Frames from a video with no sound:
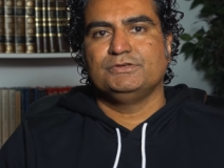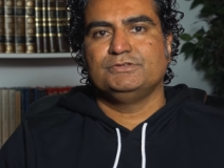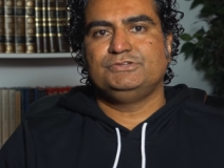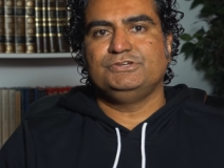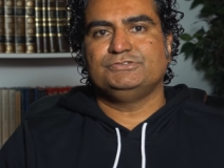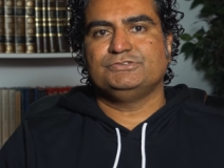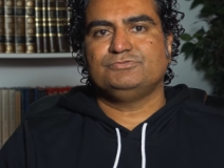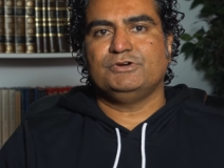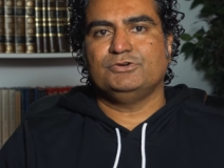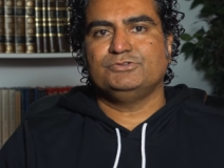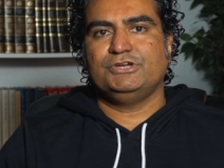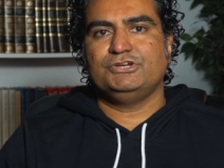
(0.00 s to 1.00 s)
Jesus'
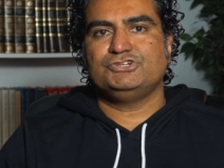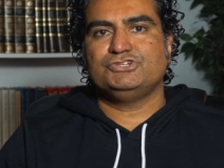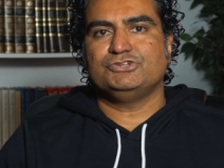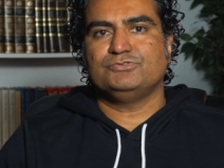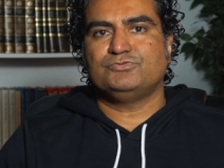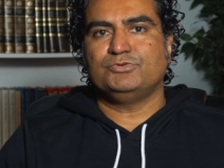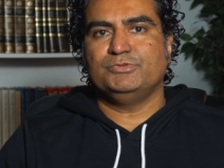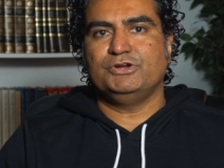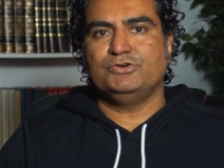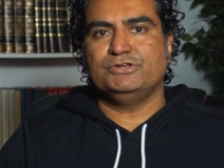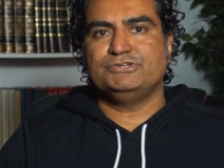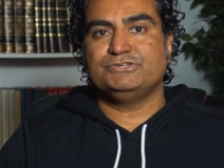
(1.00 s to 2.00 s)
foundation for
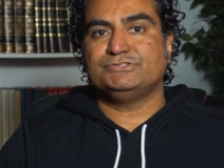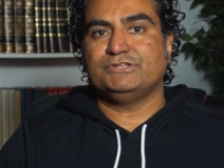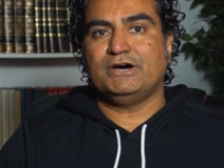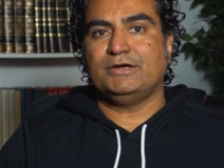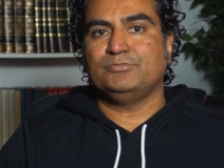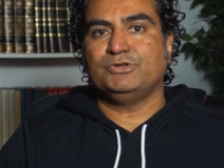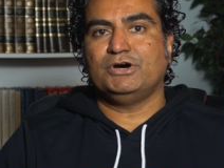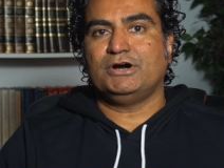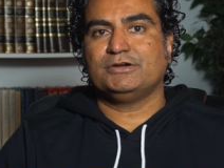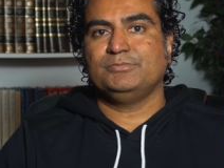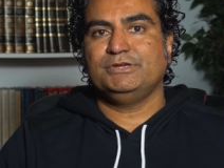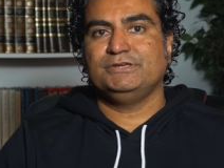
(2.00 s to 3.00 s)
marriage is not
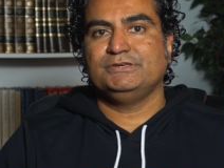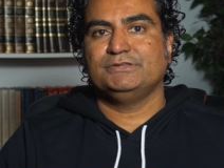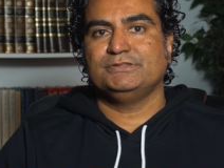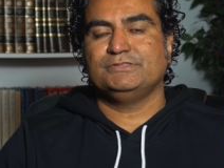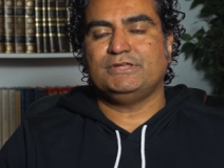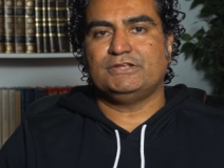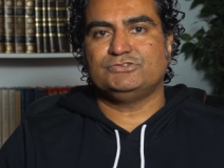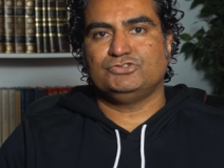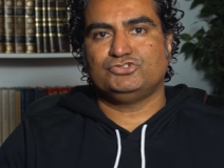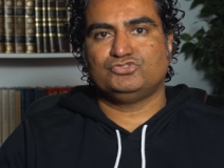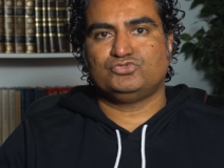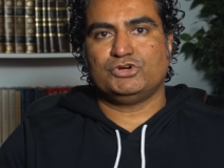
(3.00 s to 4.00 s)
monogamy, that is the
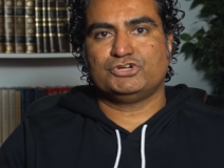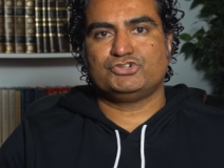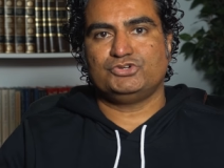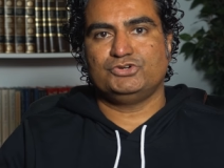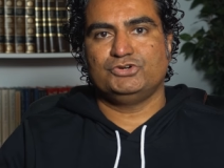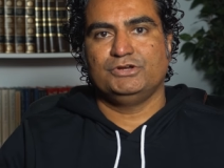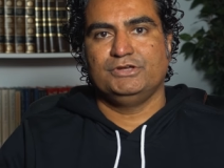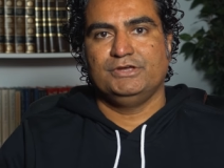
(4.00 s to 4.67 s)
structure,